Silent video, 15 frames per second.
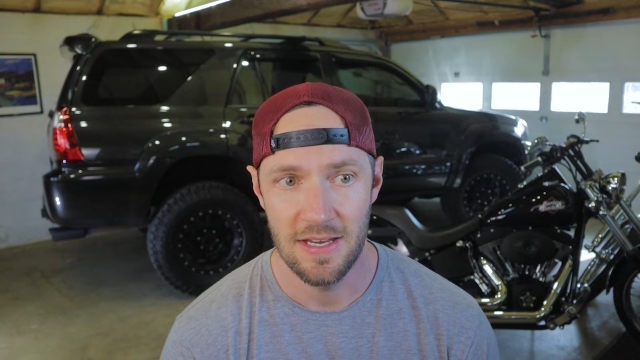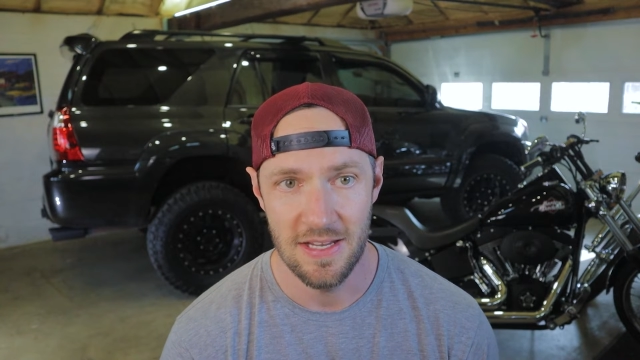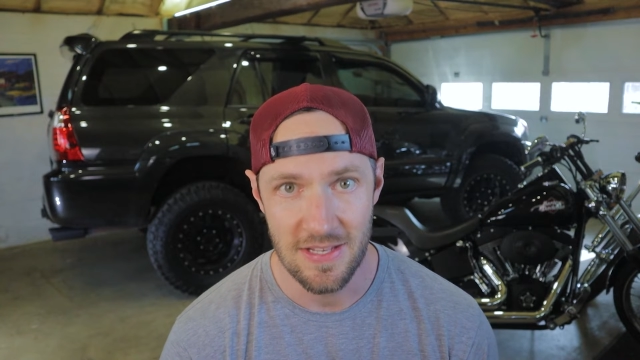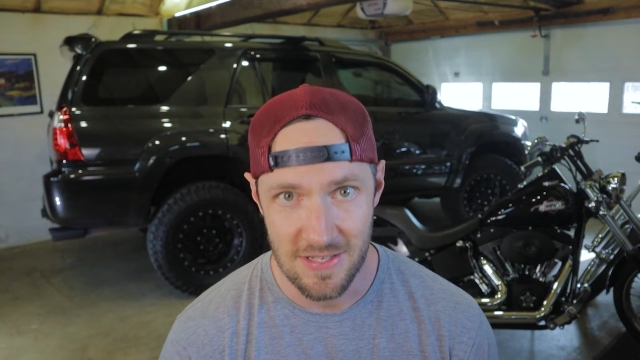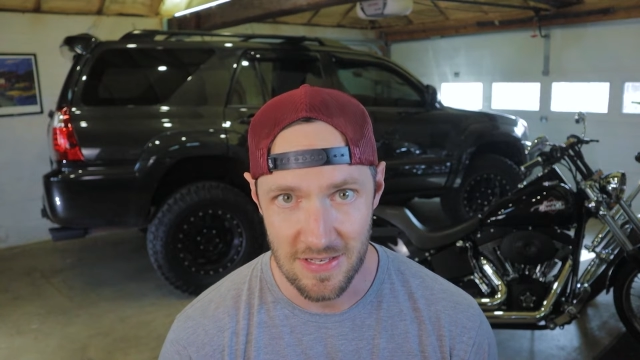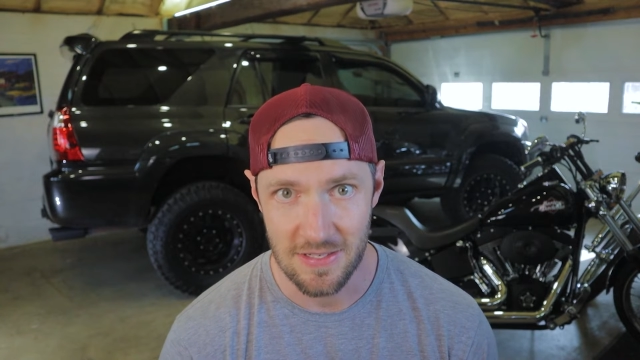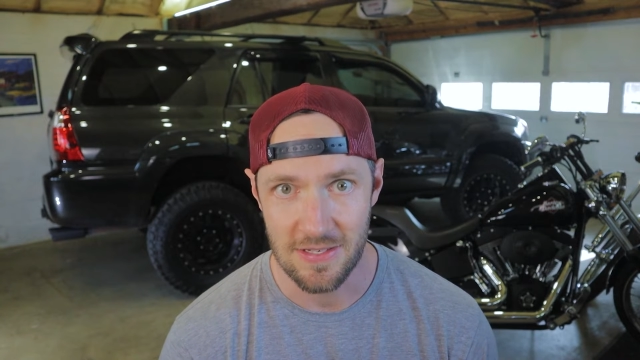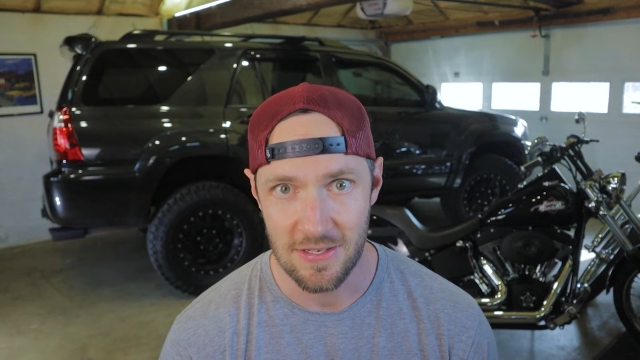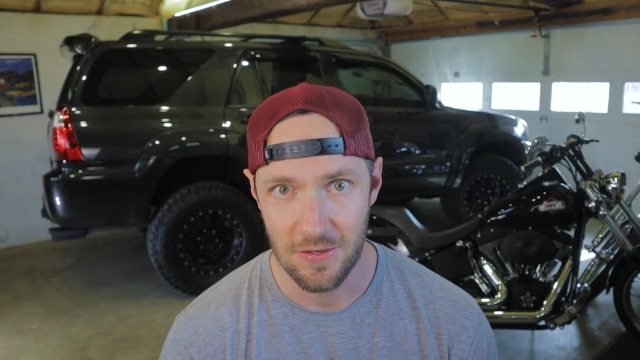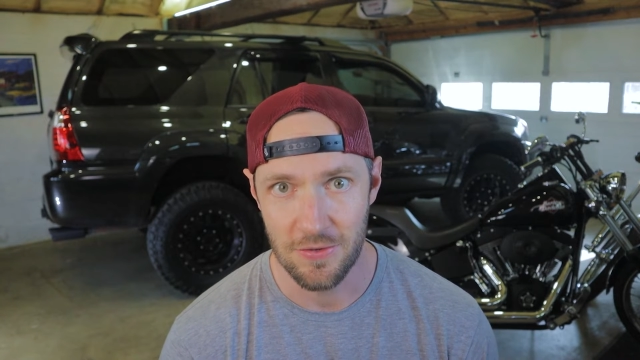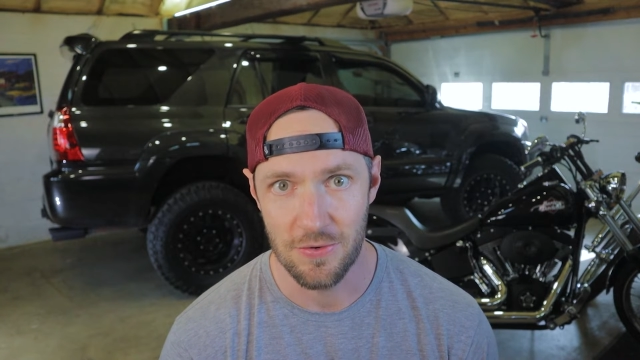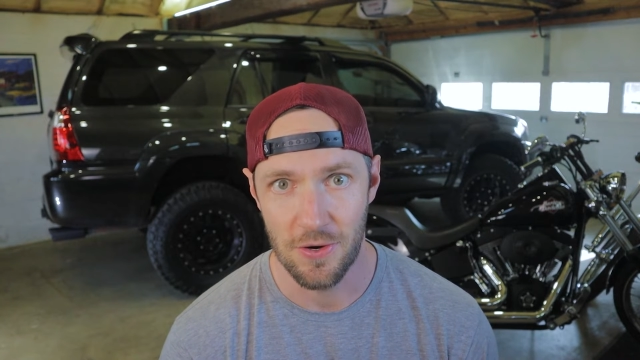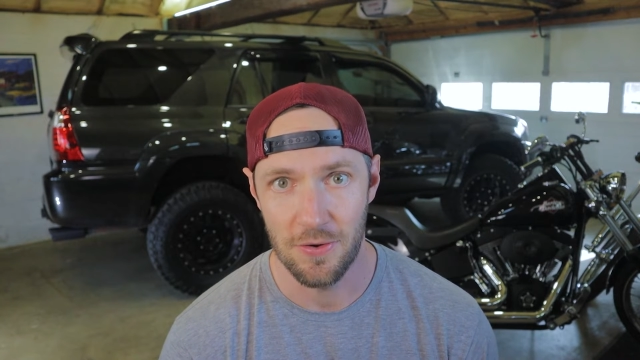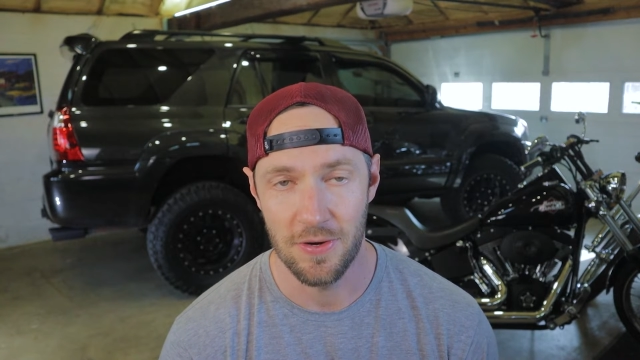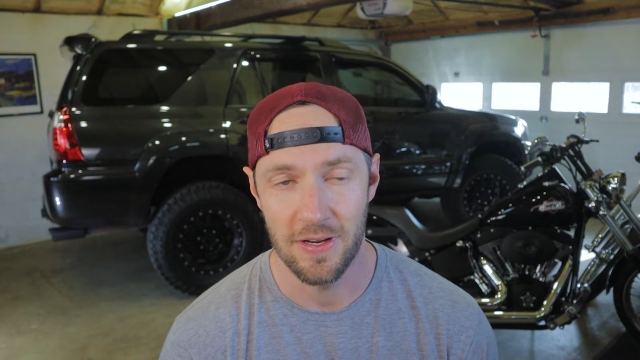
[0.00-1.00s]
is it still
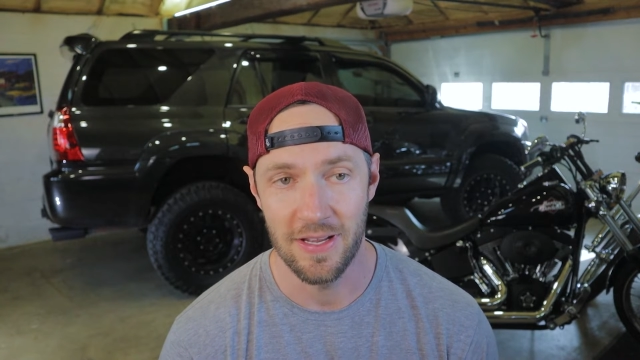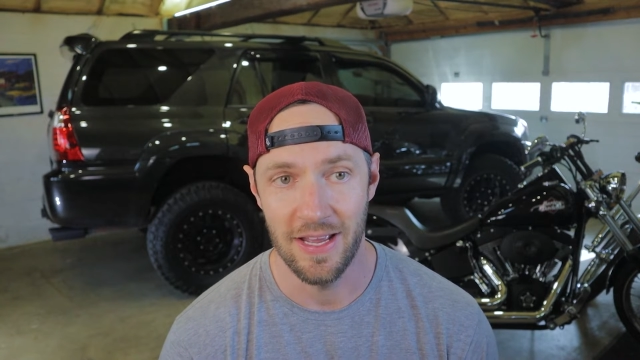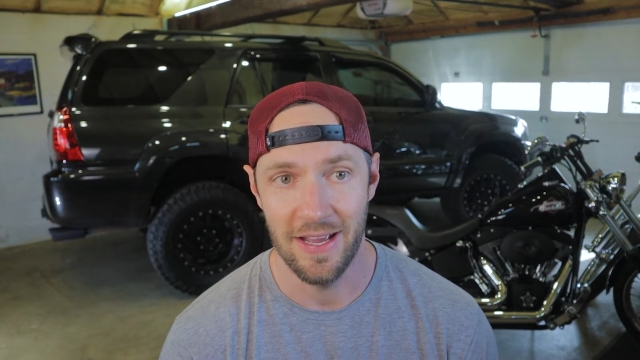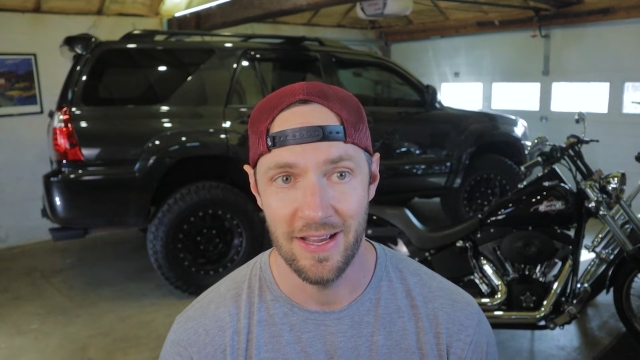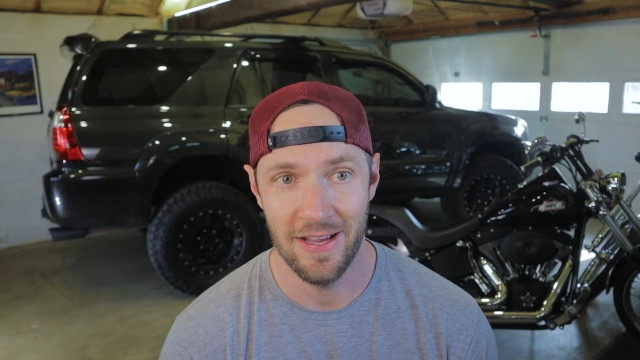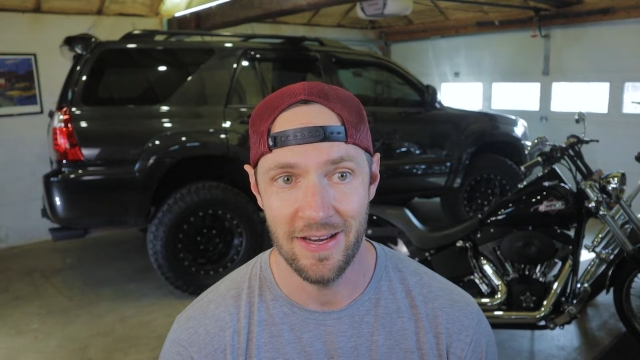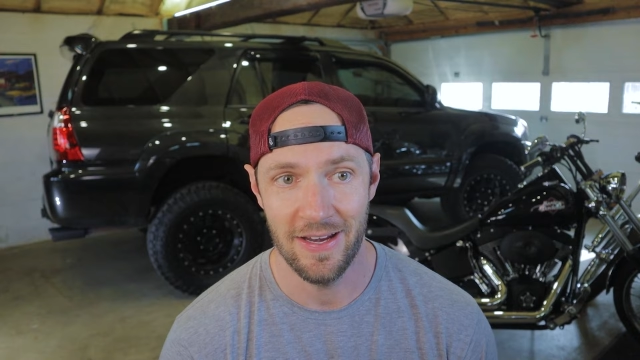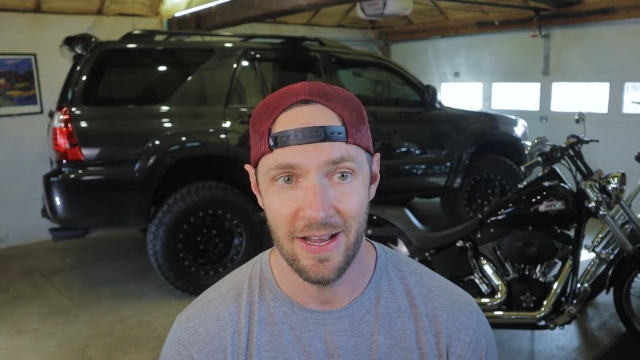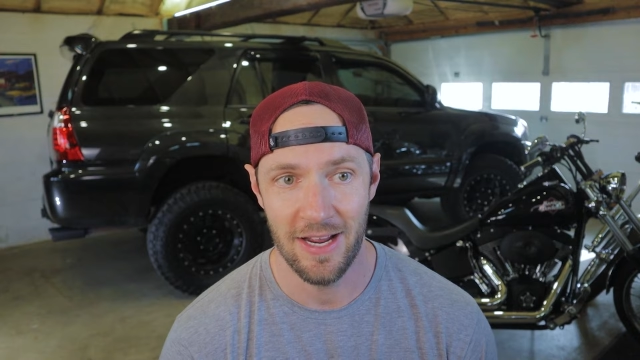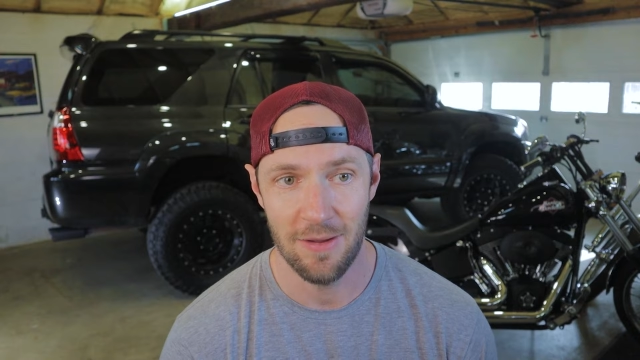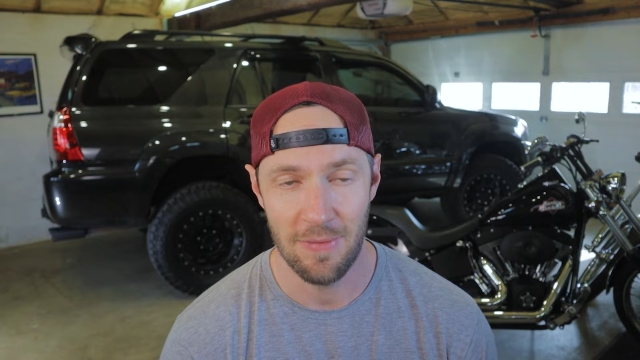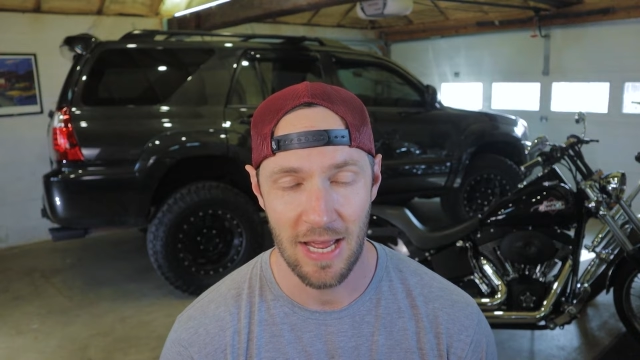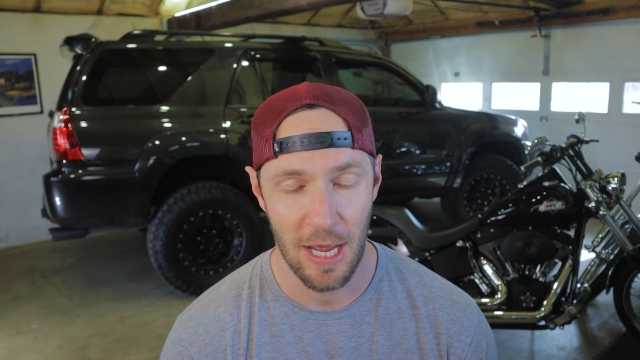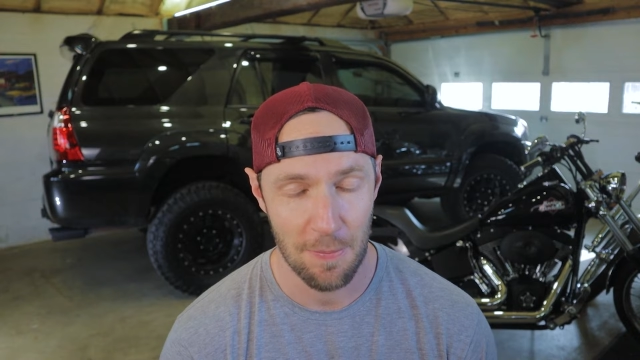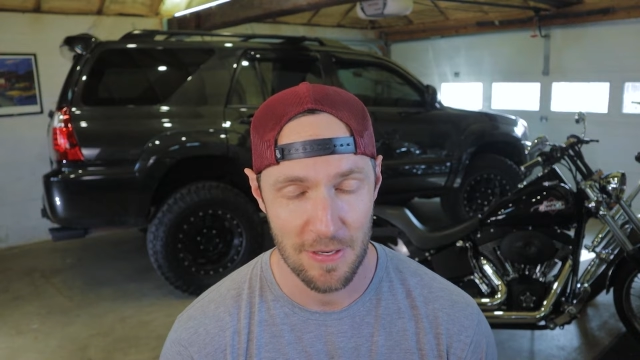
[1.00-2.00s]
droning? And I
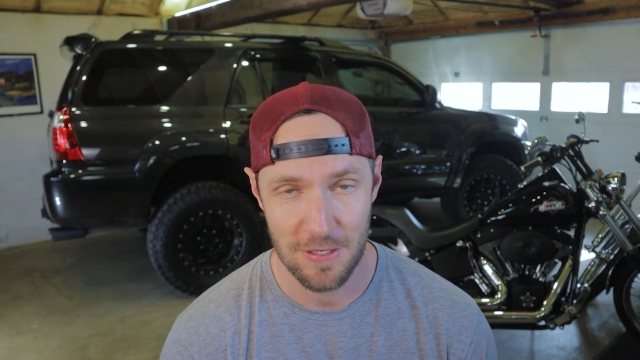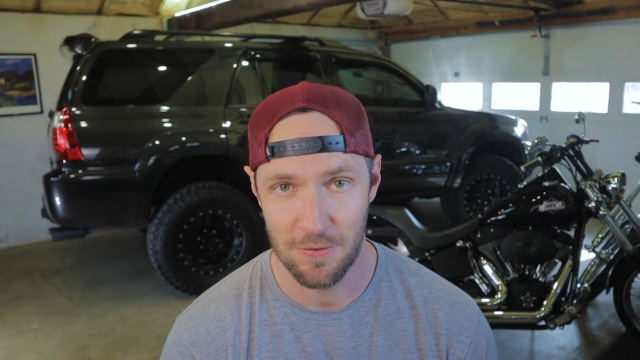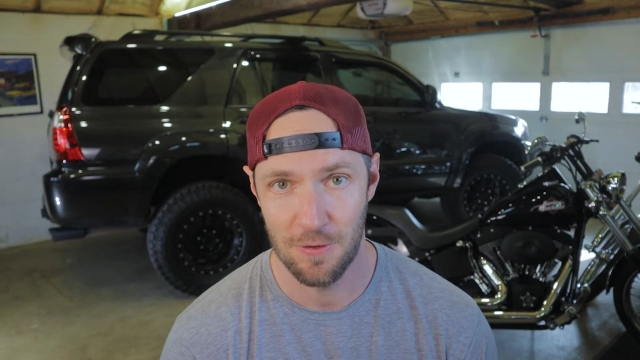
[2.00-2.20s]
am happy to